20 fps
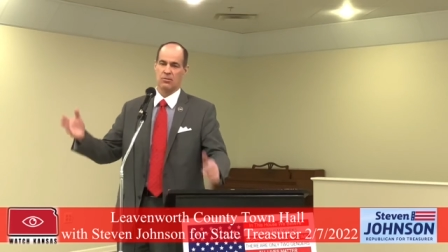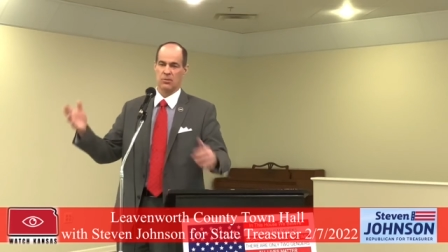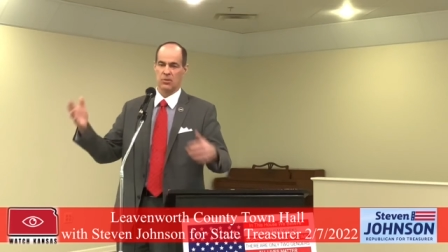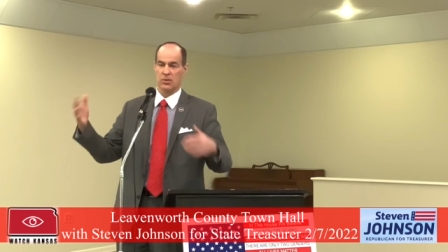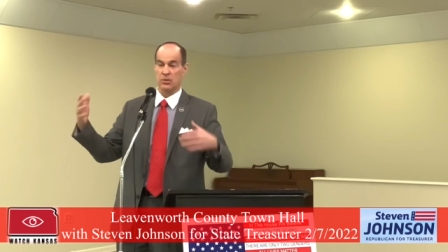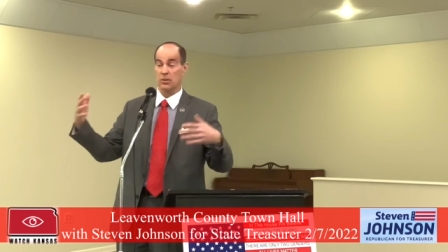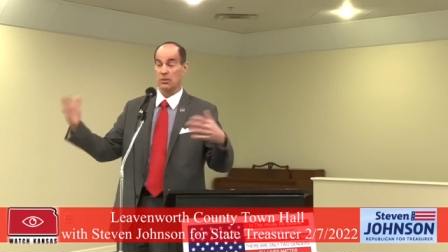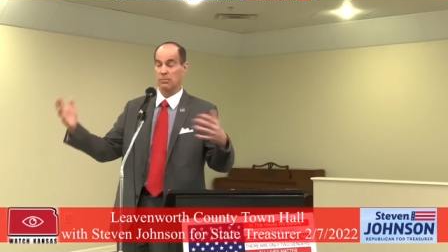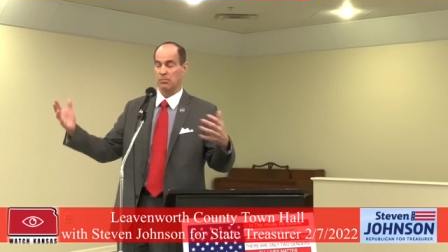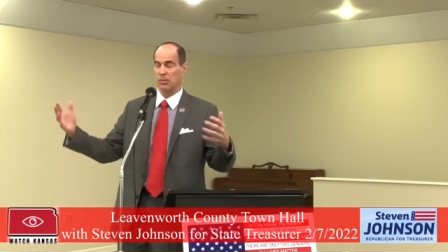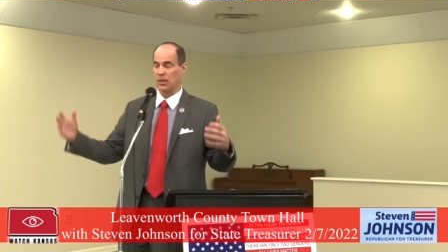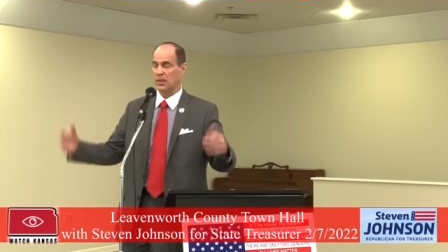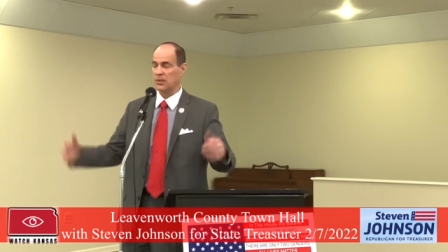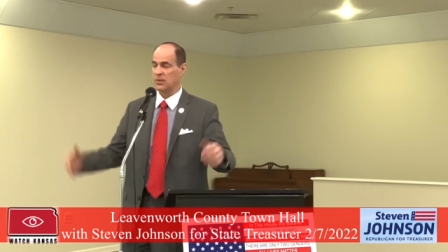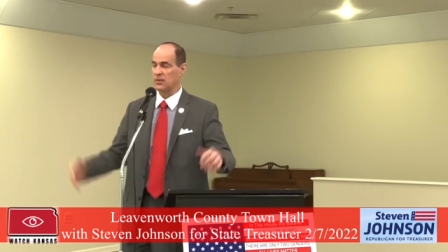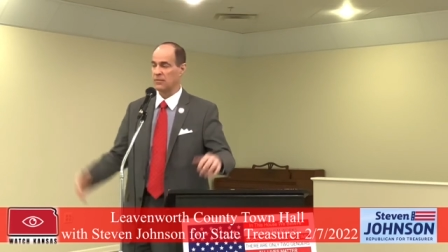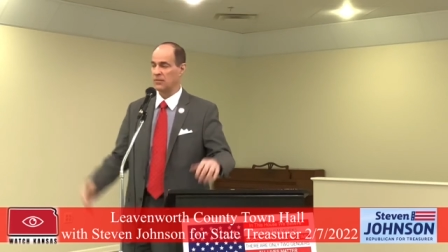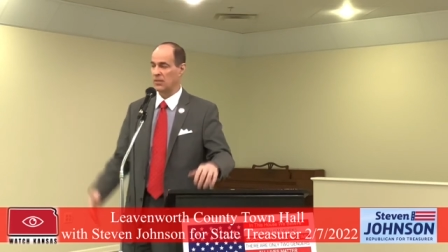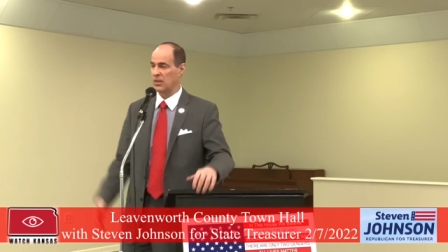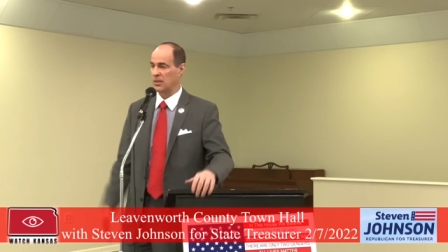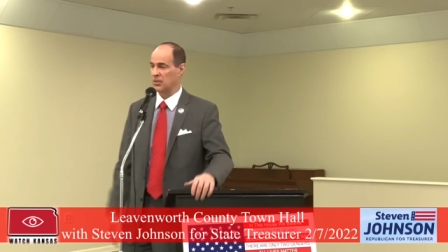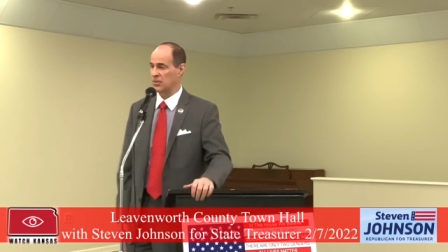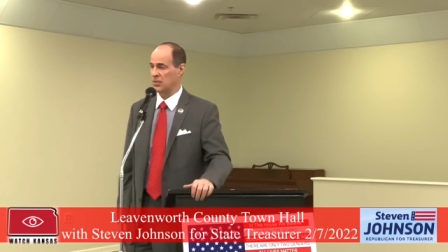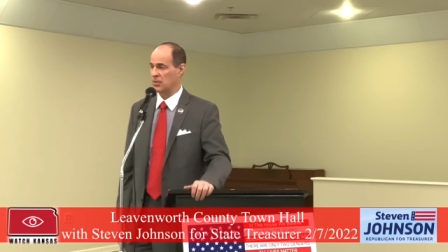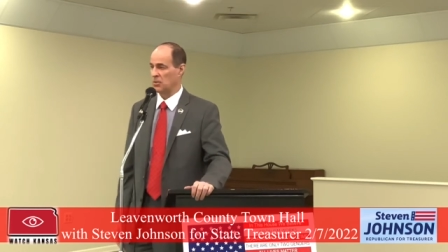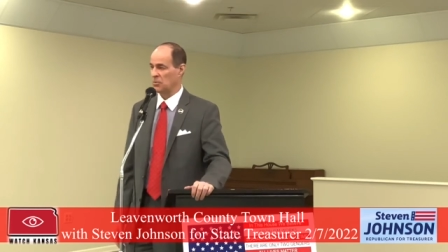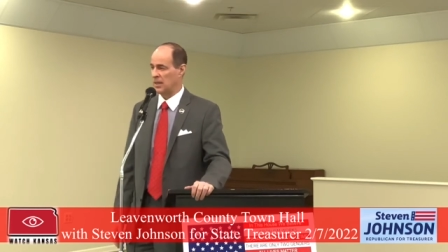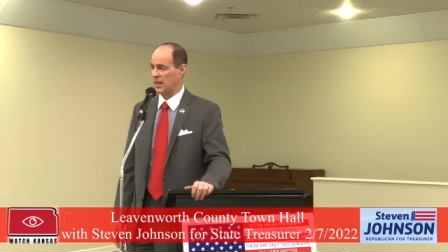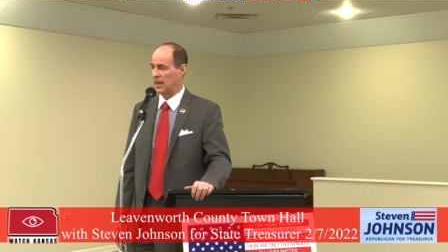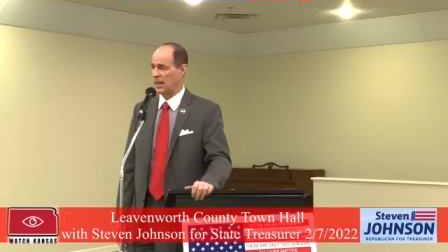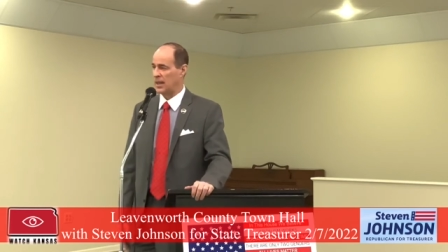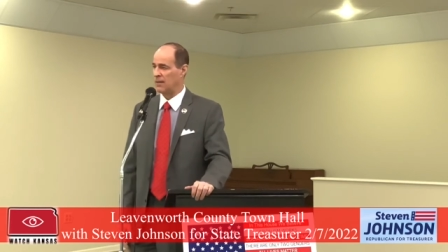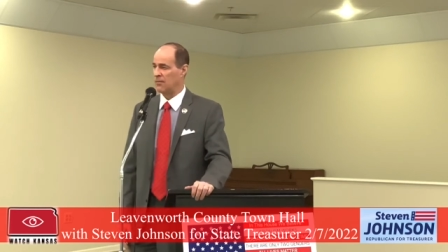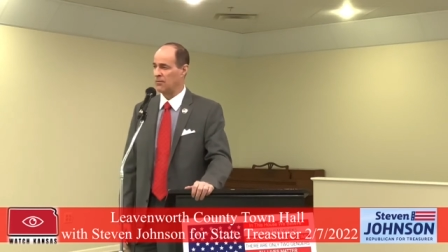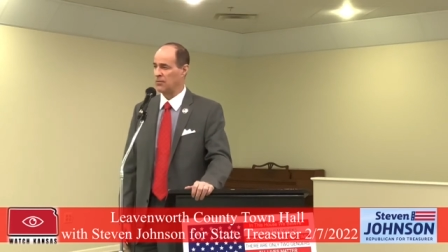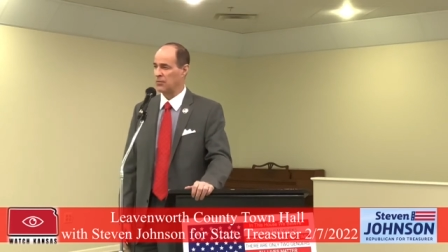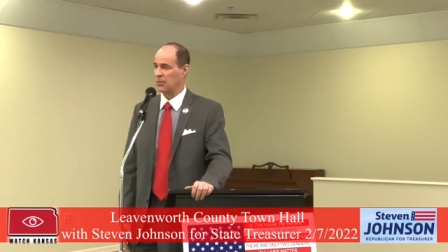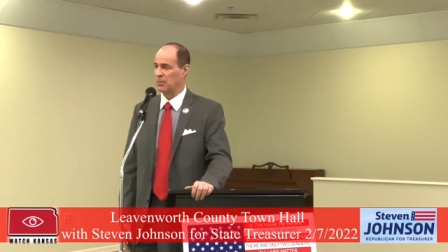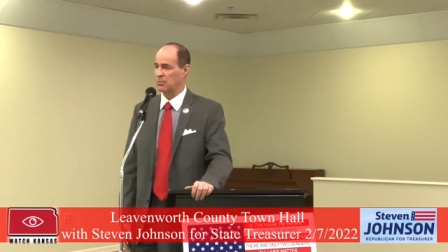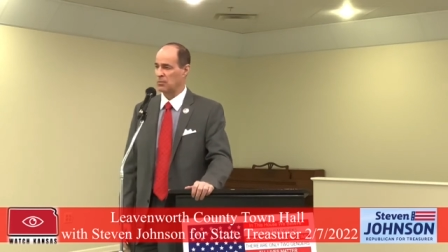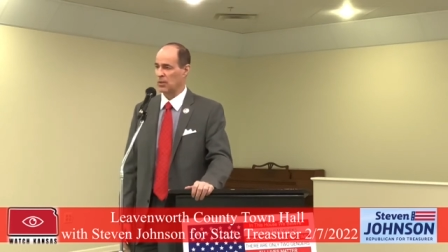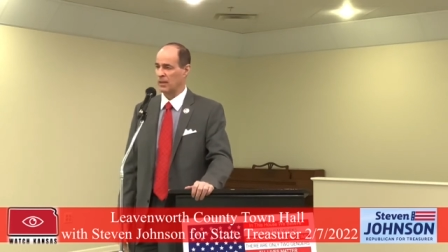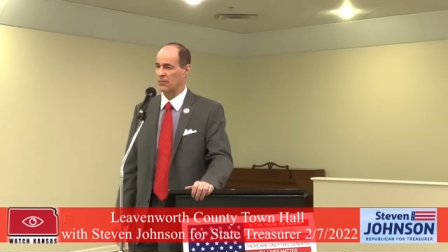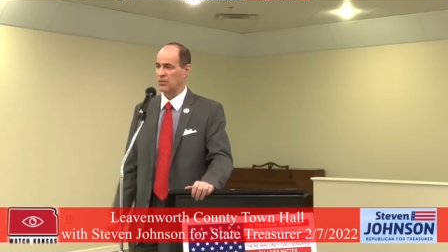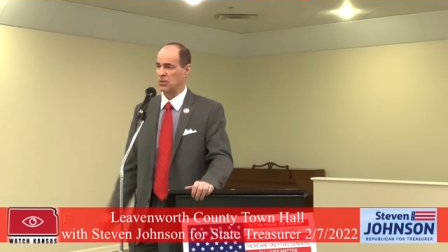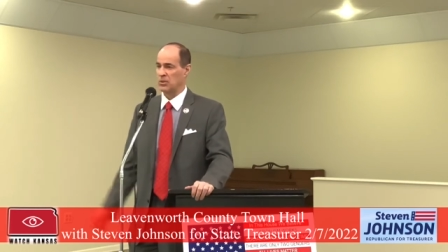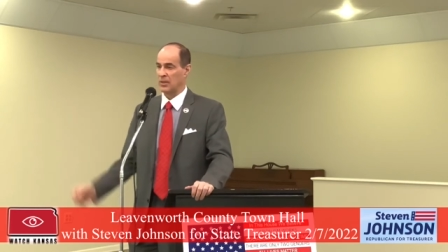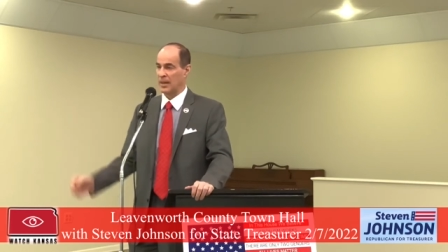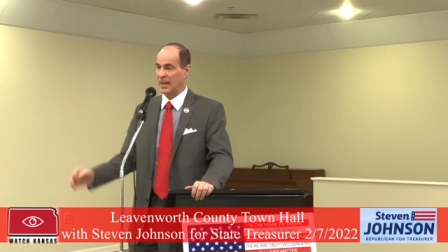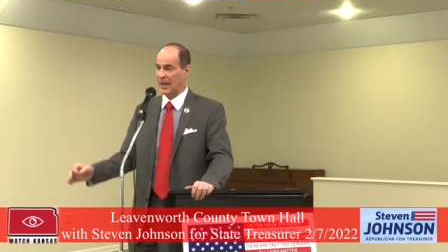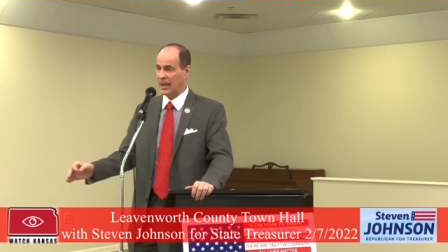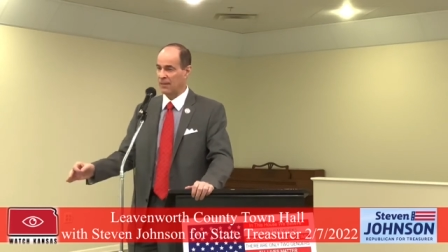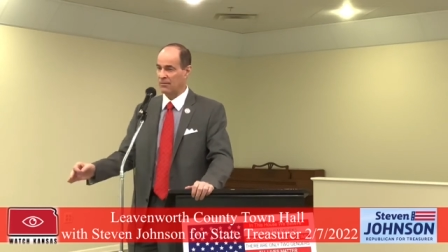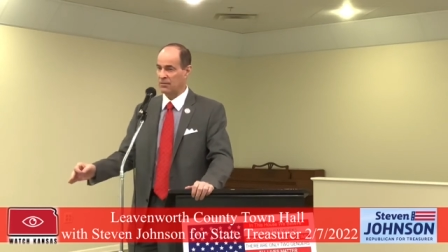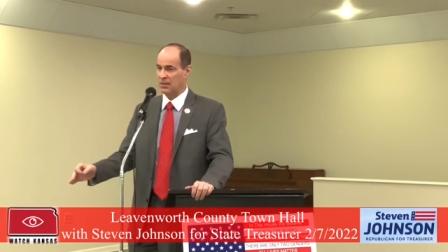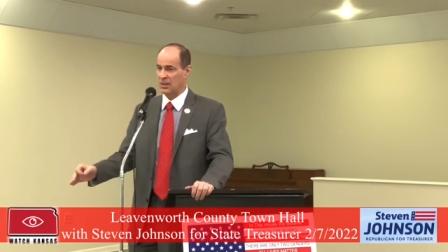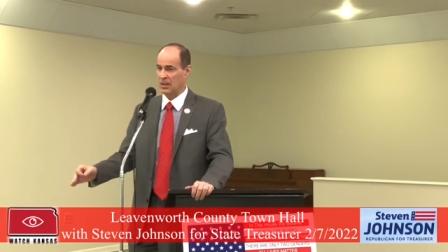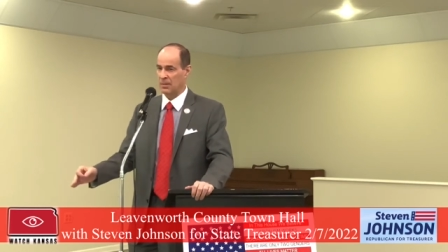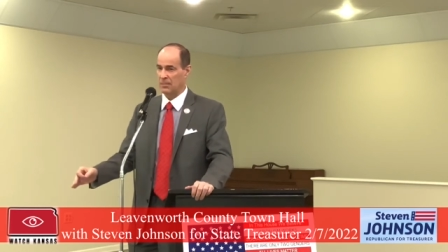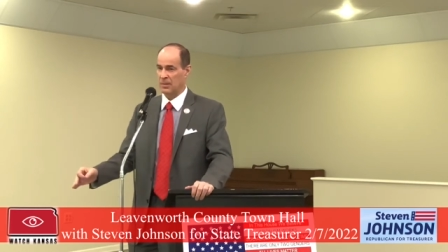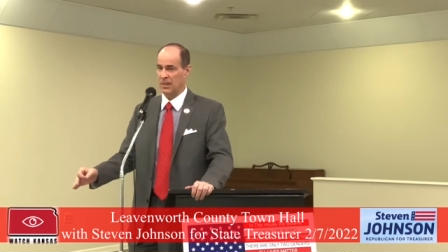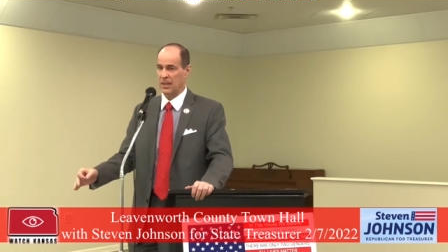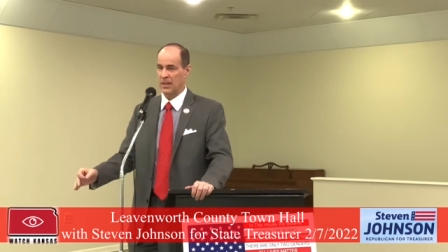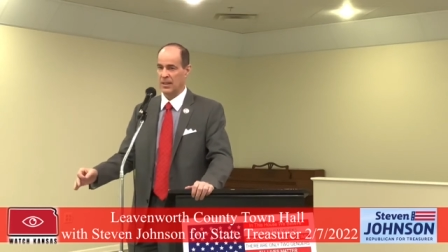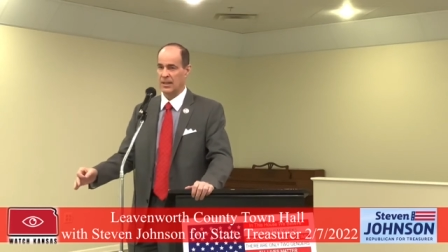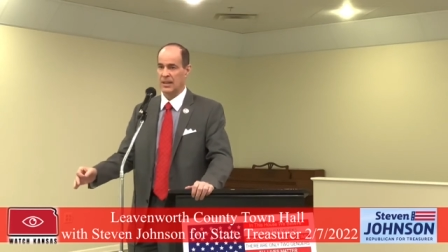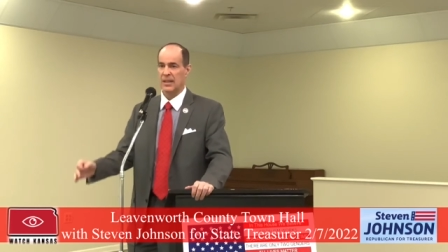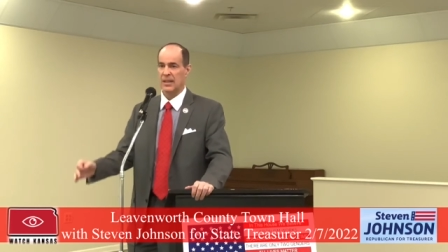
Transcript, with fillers: or surplus funds that we have from revenue that has come in.